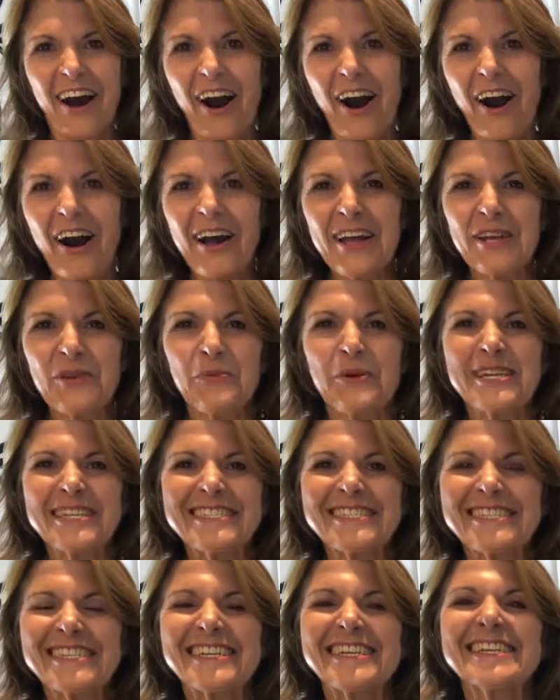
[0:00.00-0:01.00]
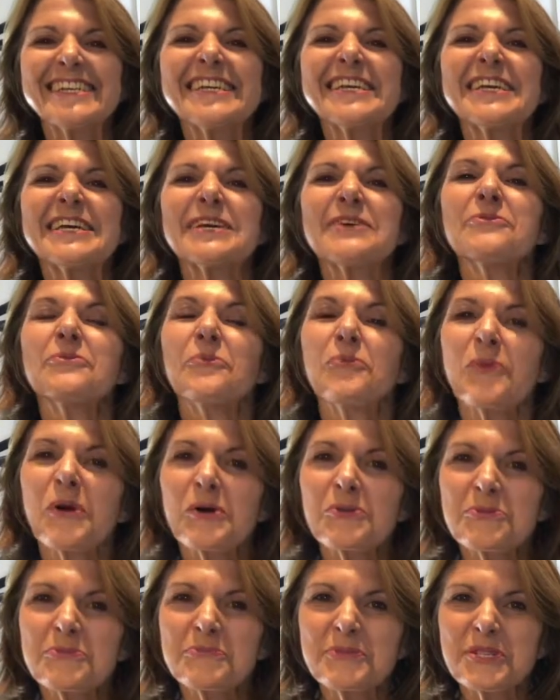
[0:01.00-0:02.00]
Hi, Louise Skeen here.
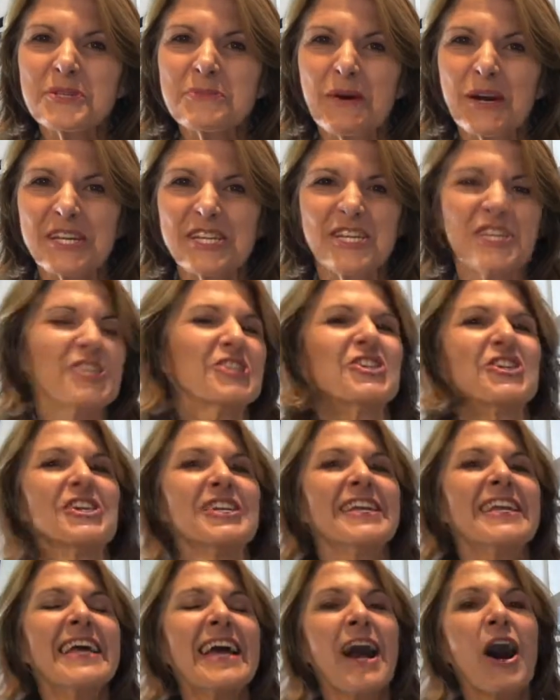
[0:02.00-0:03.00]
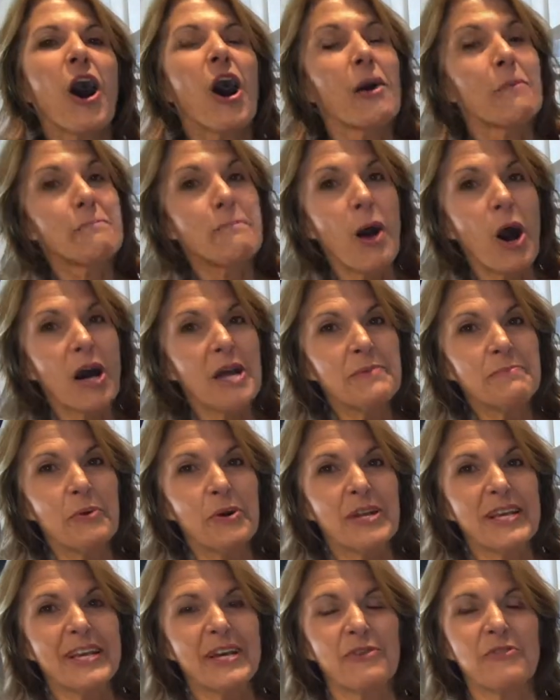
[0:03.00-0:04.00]
Welcome to my kitchen. I'm mind
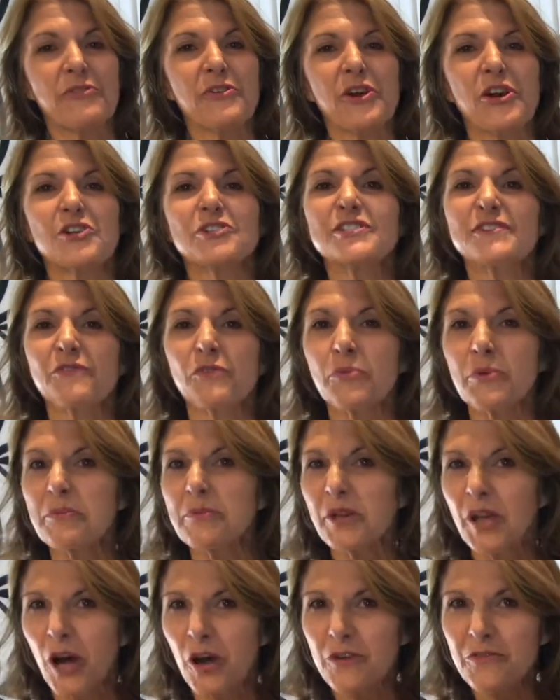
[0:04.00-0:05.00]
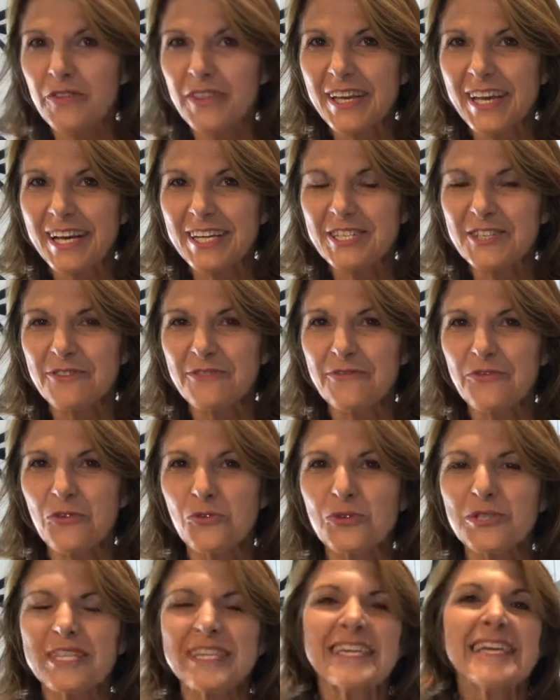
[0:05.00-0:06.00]
body health coach for women over the age of
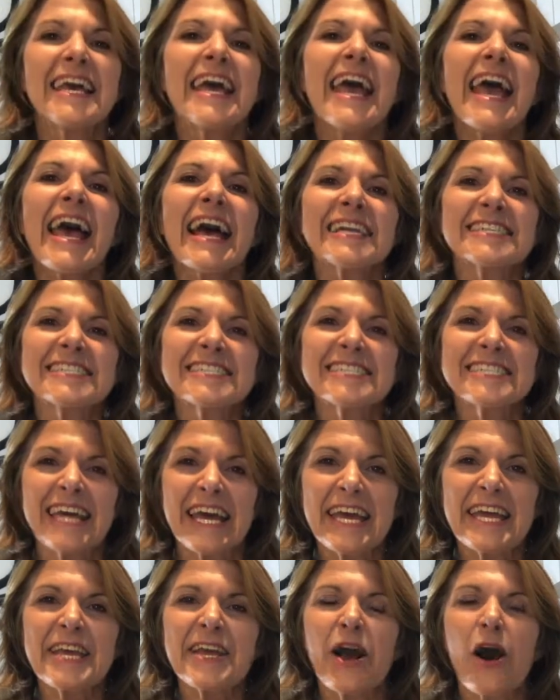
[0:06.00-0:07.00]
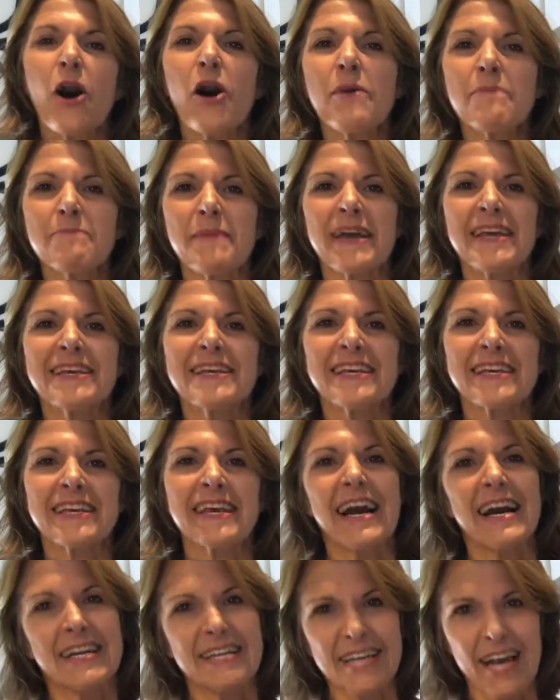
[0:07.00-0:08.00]
40, and today I'm making
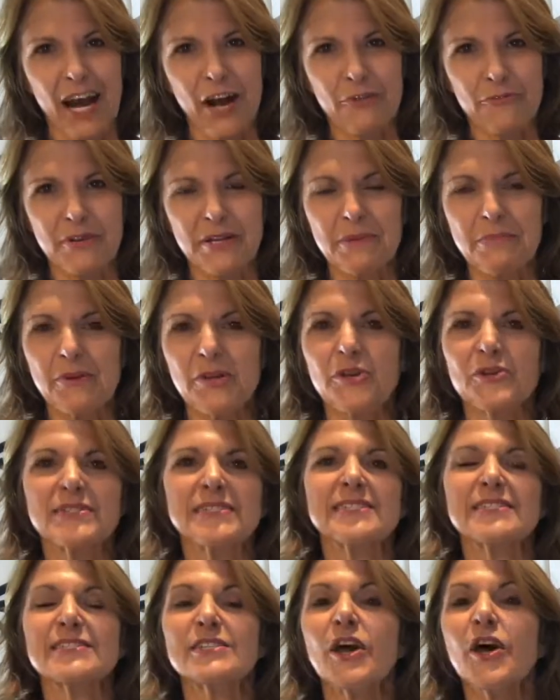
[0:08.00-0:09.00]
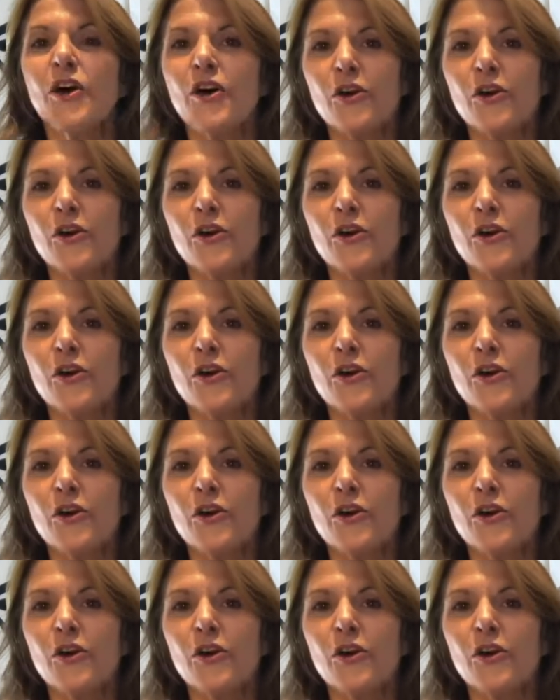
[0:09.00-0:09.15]
a curry because it's